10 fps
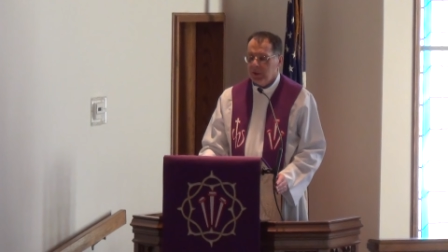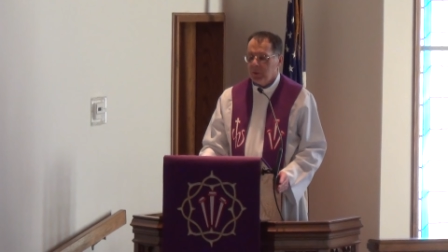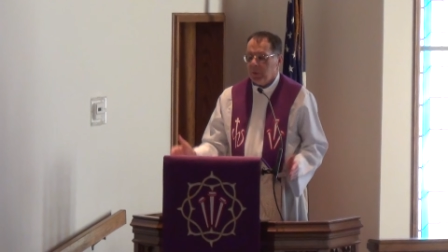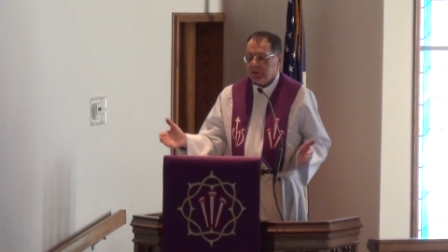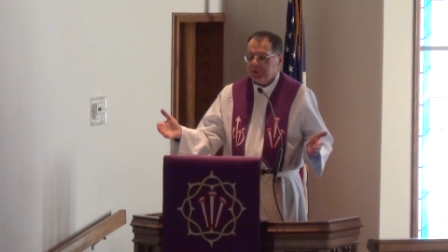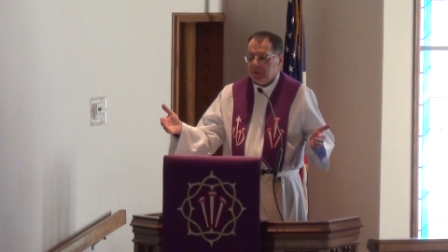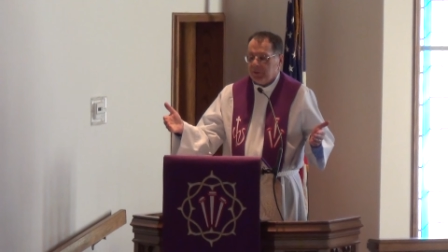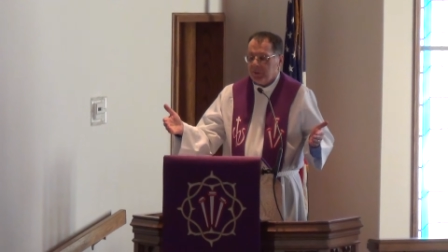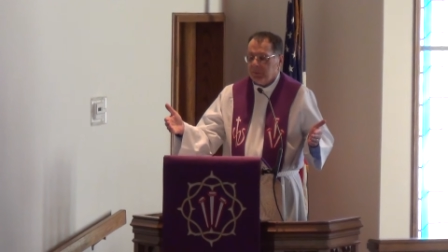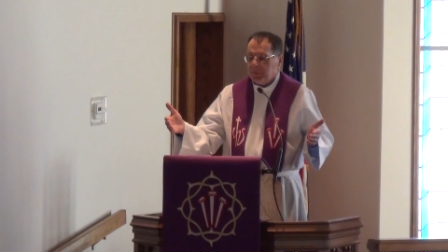The question
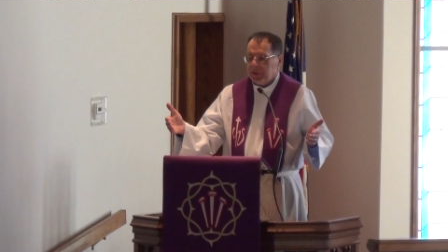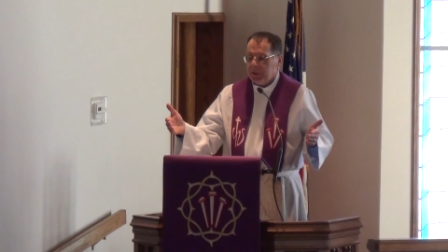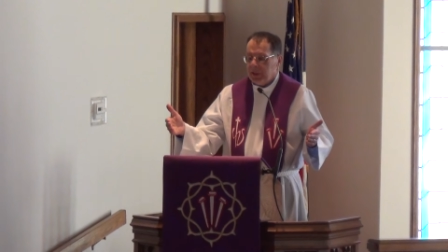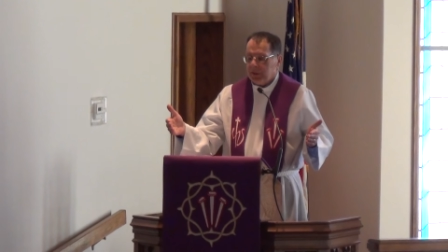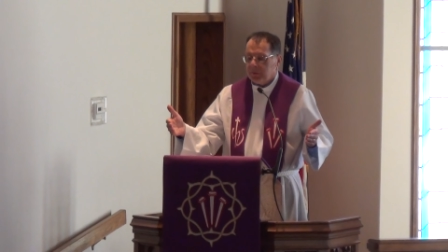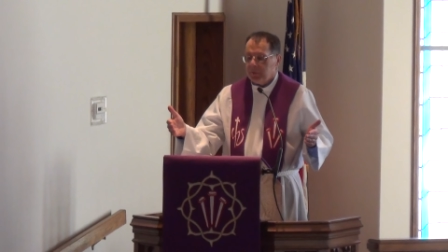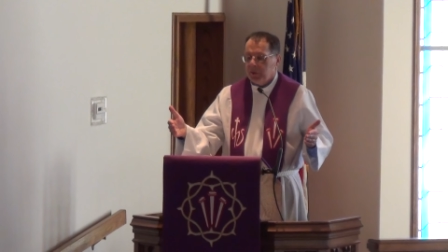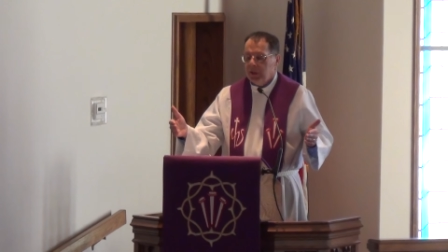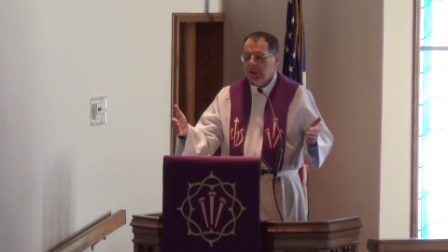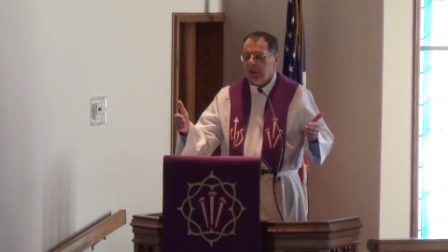is simply
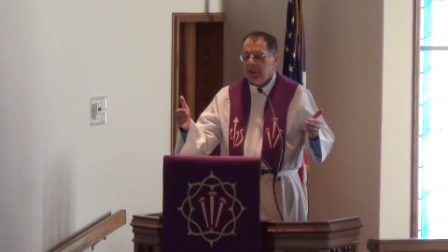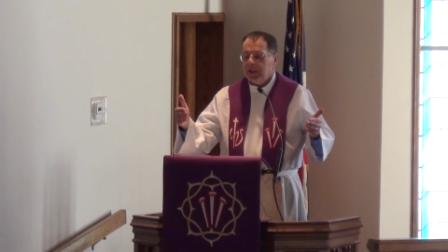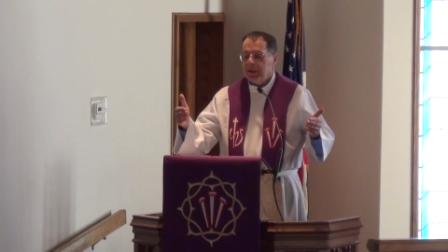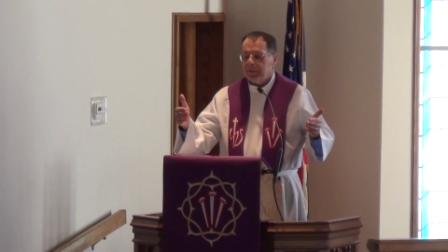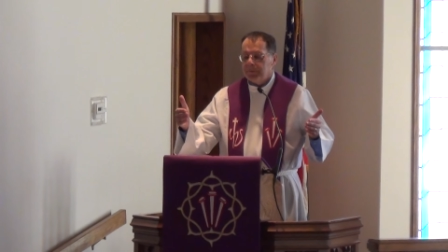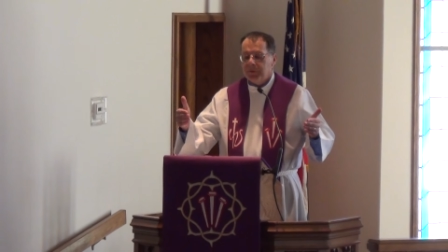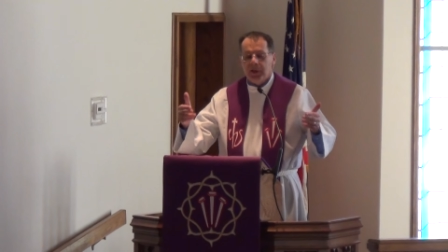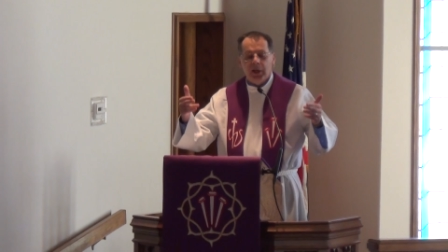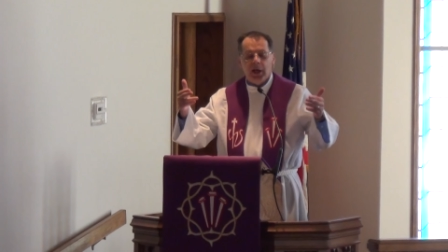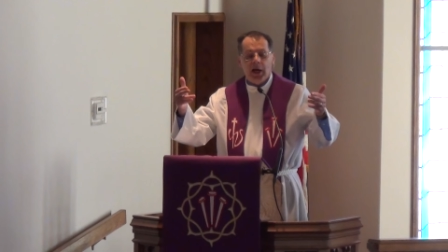this
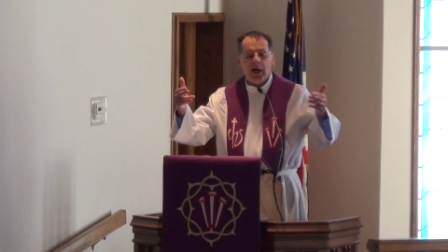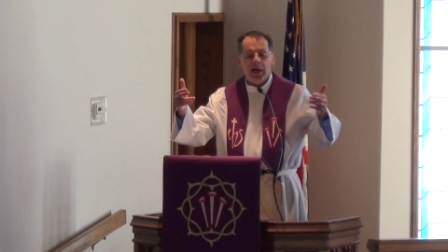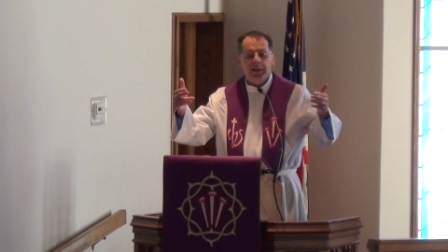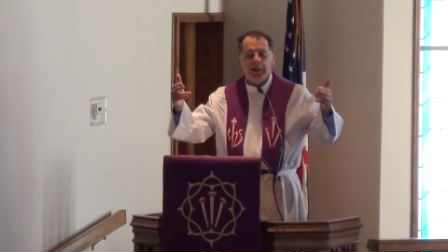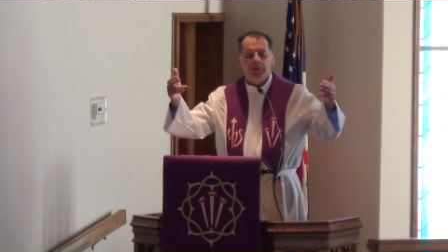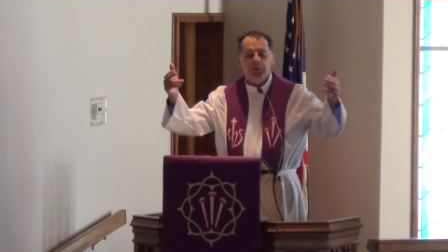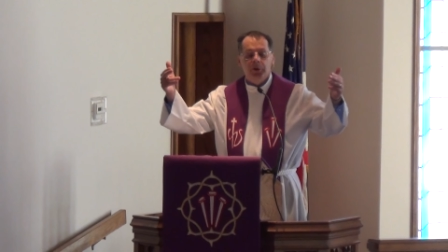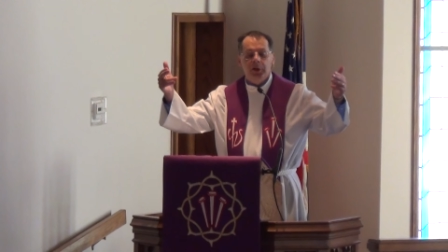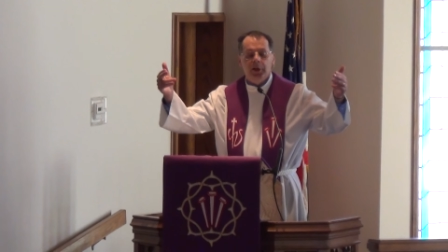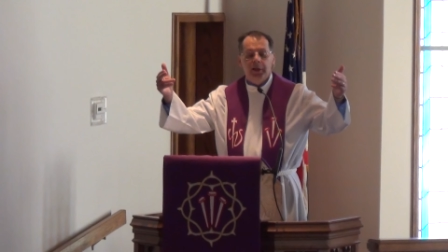If God is
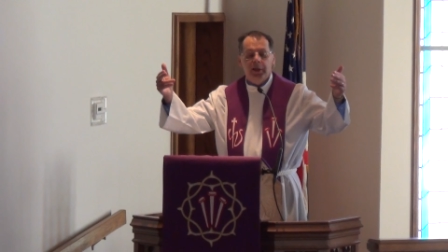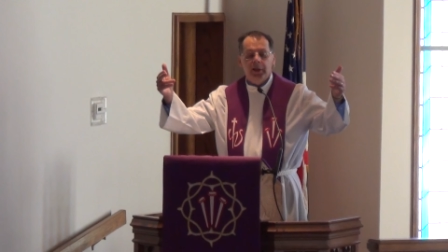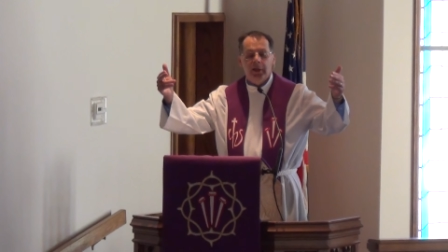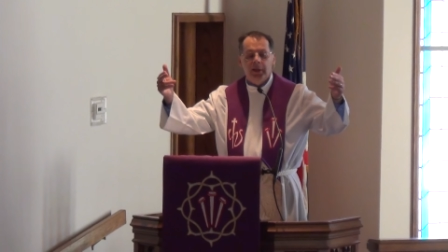good